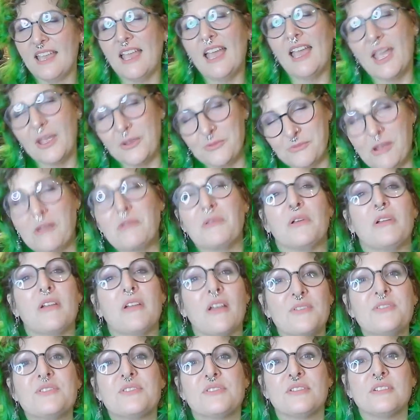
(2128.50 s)
a roller
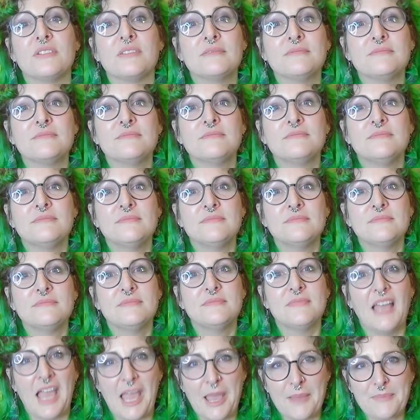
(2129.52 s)
coaster.
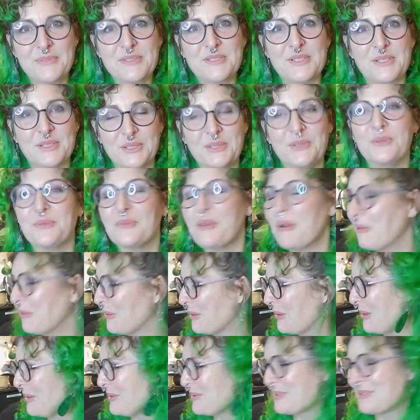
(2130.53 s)
Absolute roller
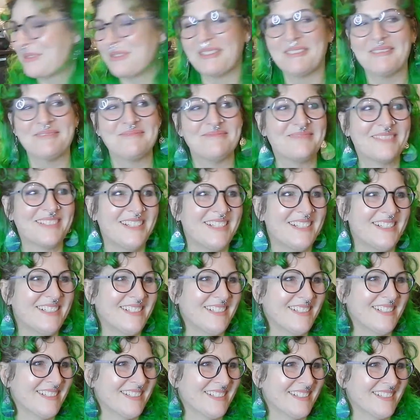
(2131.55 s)
coaster.
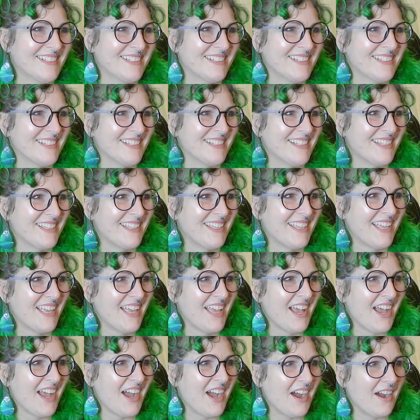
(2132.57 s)
All
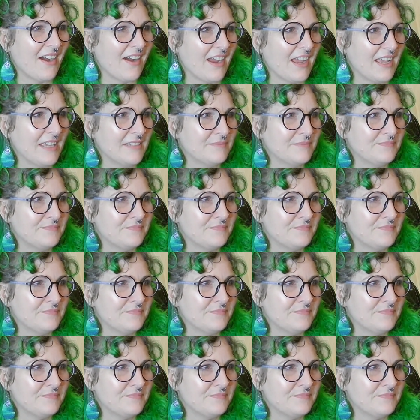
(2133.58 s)
right.